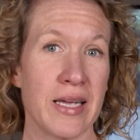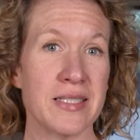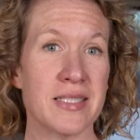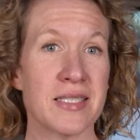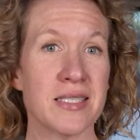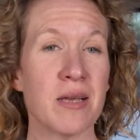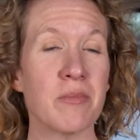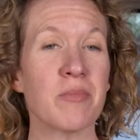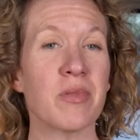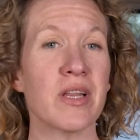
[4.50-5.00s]
It's
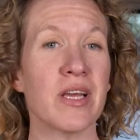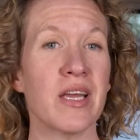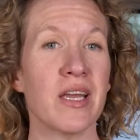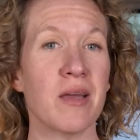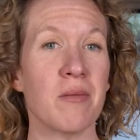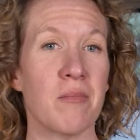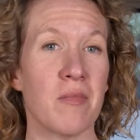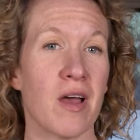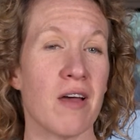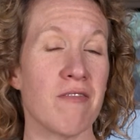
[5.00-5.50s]

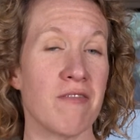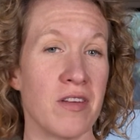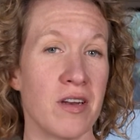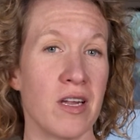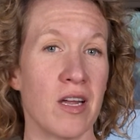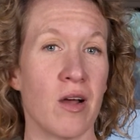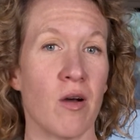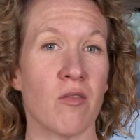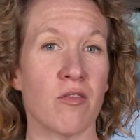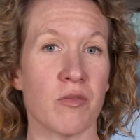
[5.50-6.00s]
simply a
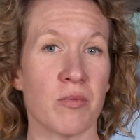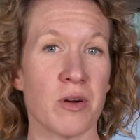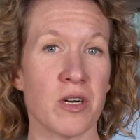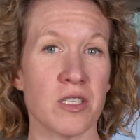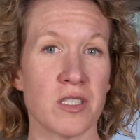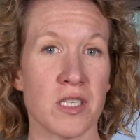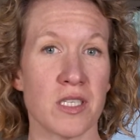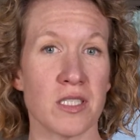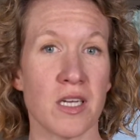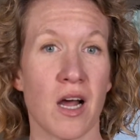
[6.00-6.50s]
video of a
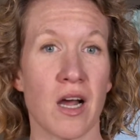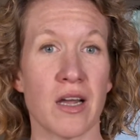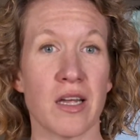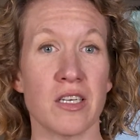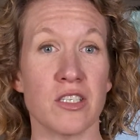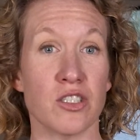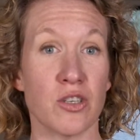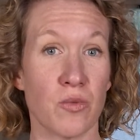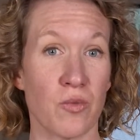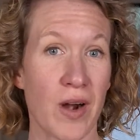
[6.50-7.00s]
person
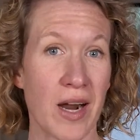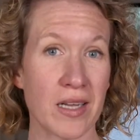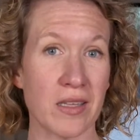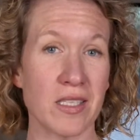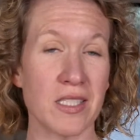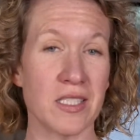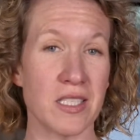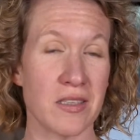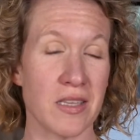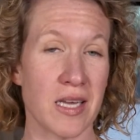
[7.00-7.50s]
talking
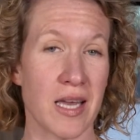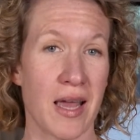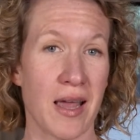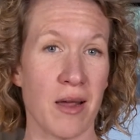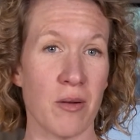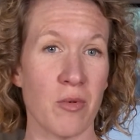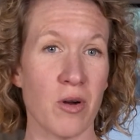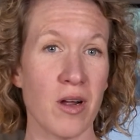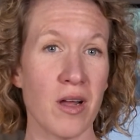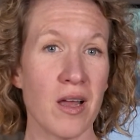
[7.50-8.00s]
directly to the
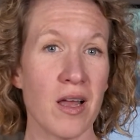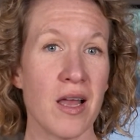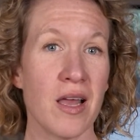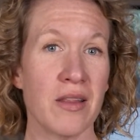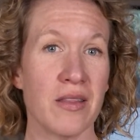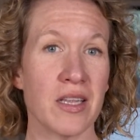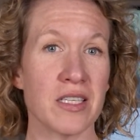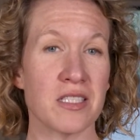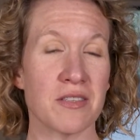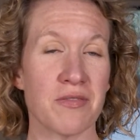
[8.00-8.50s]
camera
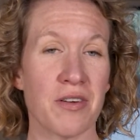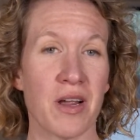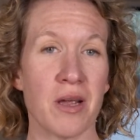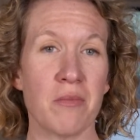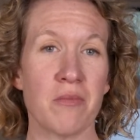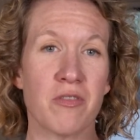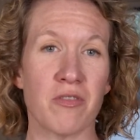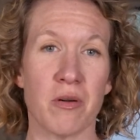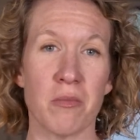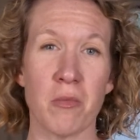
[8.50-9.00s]
that's
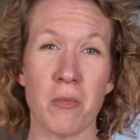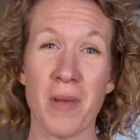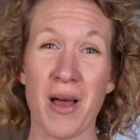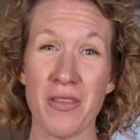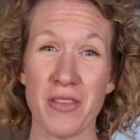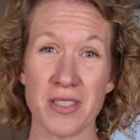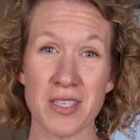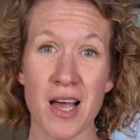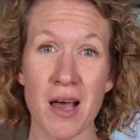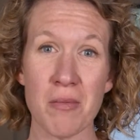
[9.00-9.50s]
framed from
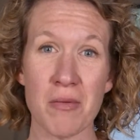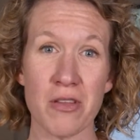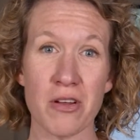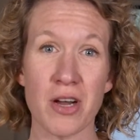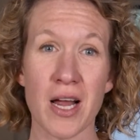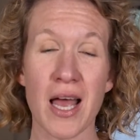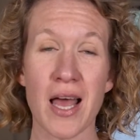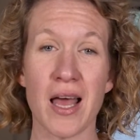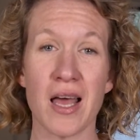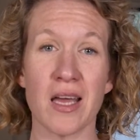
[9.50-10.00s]
about the top of their
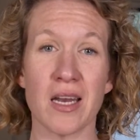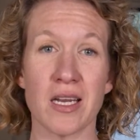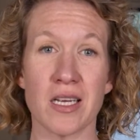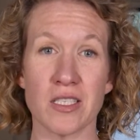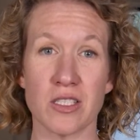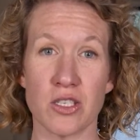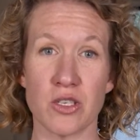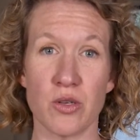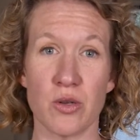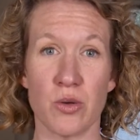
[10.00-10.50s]

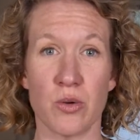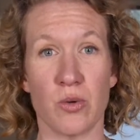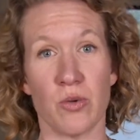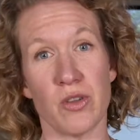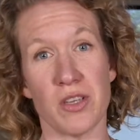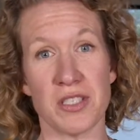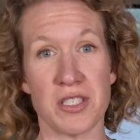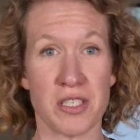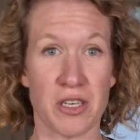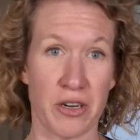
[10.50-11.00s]
head to
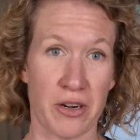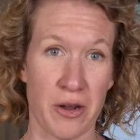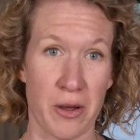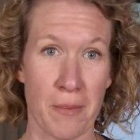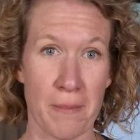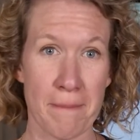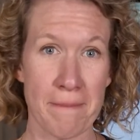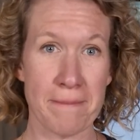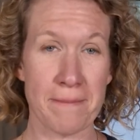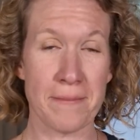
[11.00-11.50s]
the
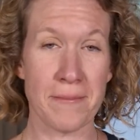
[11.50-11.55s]
sternum.